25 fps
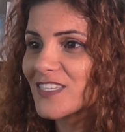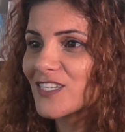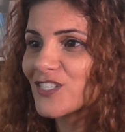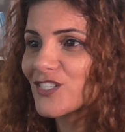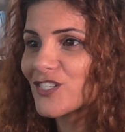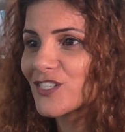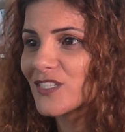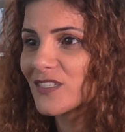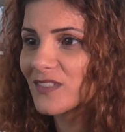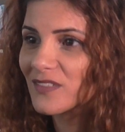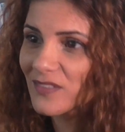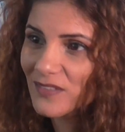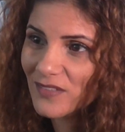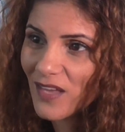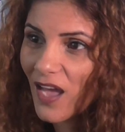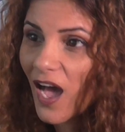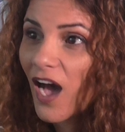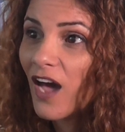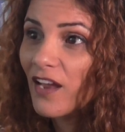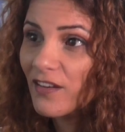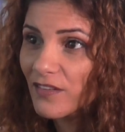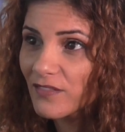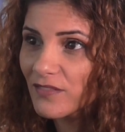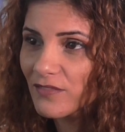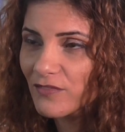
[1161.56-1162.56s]
sensation,
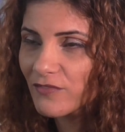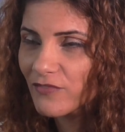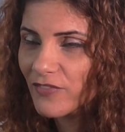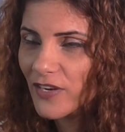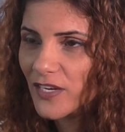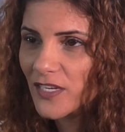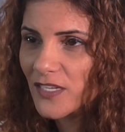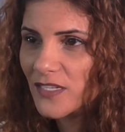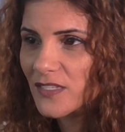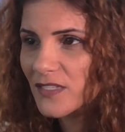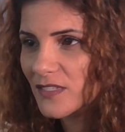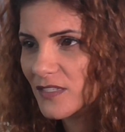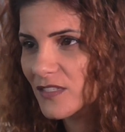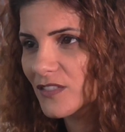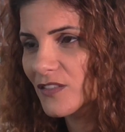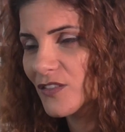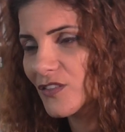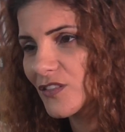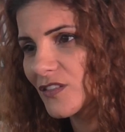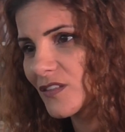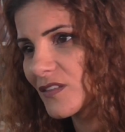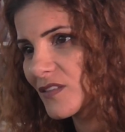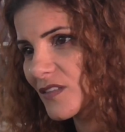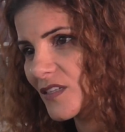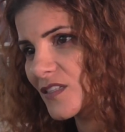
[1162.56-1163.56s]
unfeeling
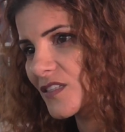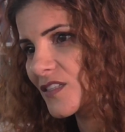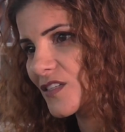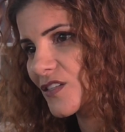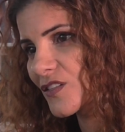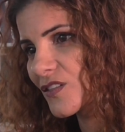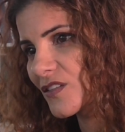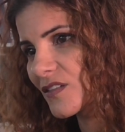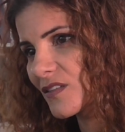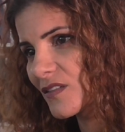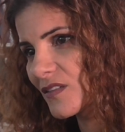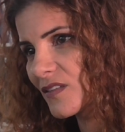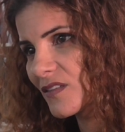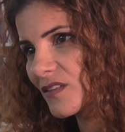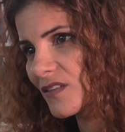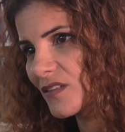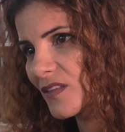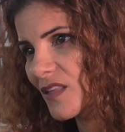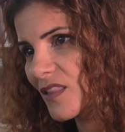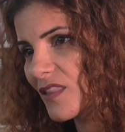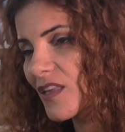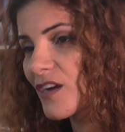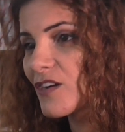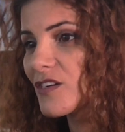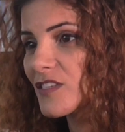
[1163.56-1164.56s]
sensation.
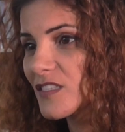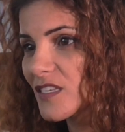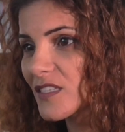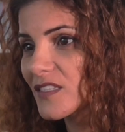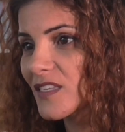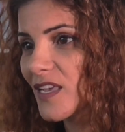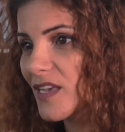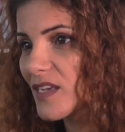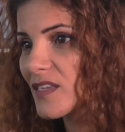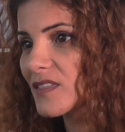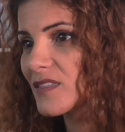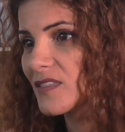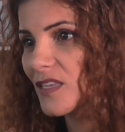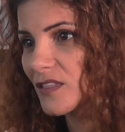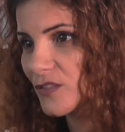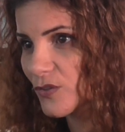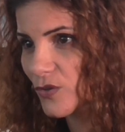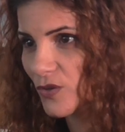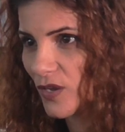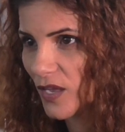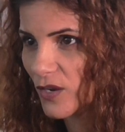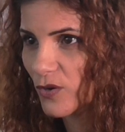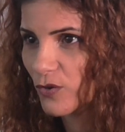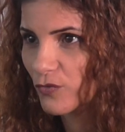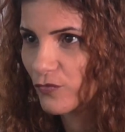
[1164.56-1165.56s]
There is a text that you
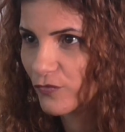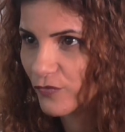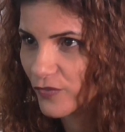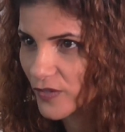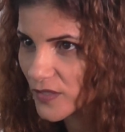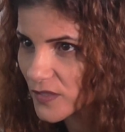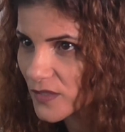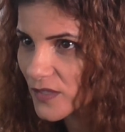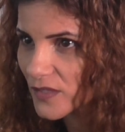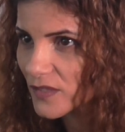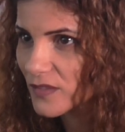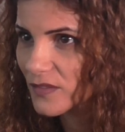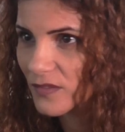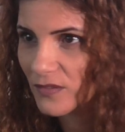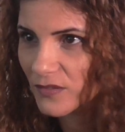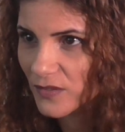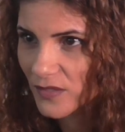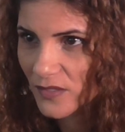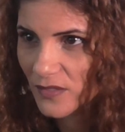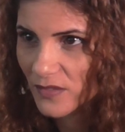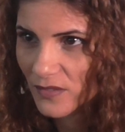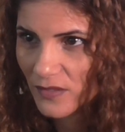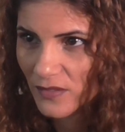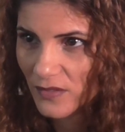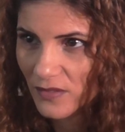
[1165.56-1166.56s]
cannot feel. There is
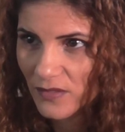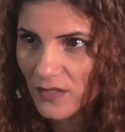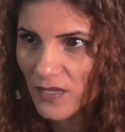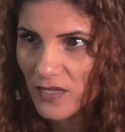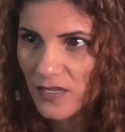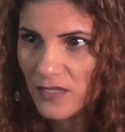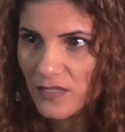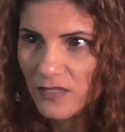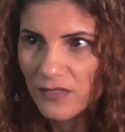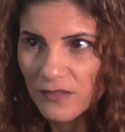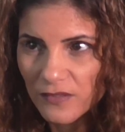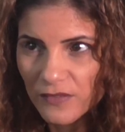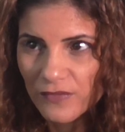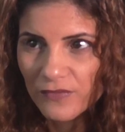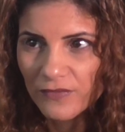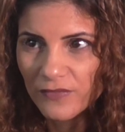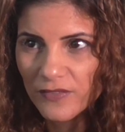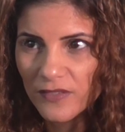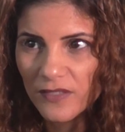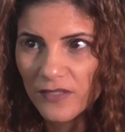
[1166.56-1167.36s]
a text of,